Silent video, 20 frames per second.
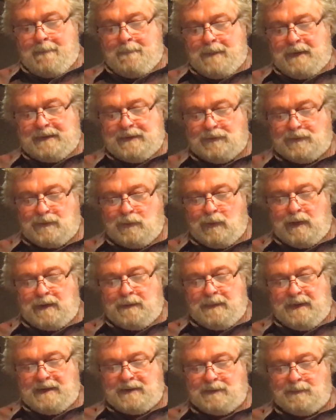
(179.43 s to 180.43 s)
but there's going
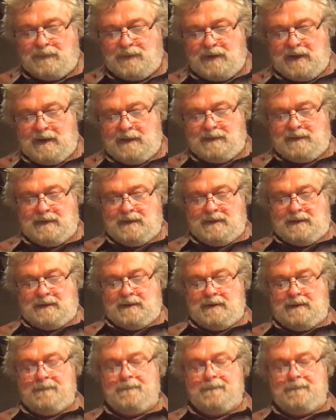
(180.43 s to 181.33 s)
to be some changes.